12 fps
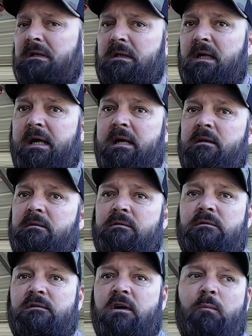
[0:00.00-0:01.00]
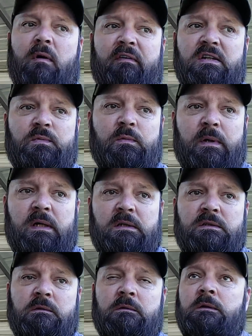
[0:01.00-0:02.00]
again, just go to my Facebook page,
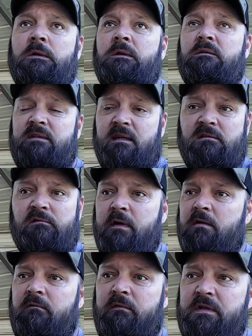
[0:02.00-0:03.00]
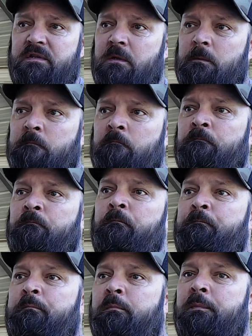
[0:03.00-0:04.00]
Texas Veteran Fishing.
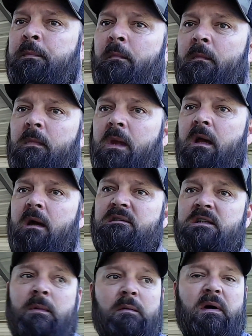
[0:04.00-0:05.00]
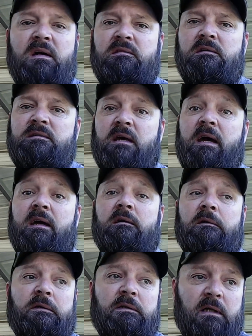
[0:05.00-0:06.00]
Send me a message, say, hey,
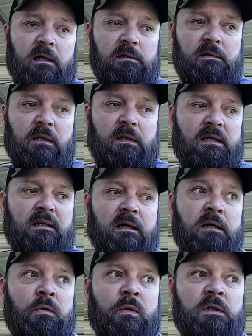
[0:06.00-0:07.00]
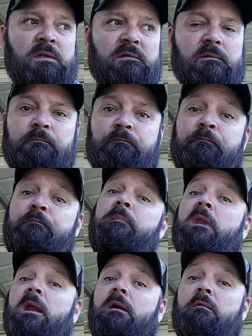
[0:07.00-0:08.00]
I'd like to get in on this,
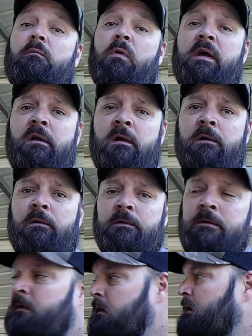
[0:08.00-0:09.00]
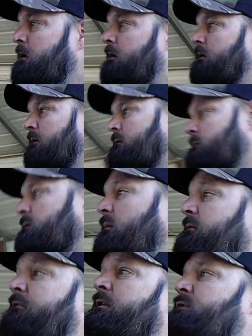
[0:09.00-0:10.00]
and bring you along. It'll be a fun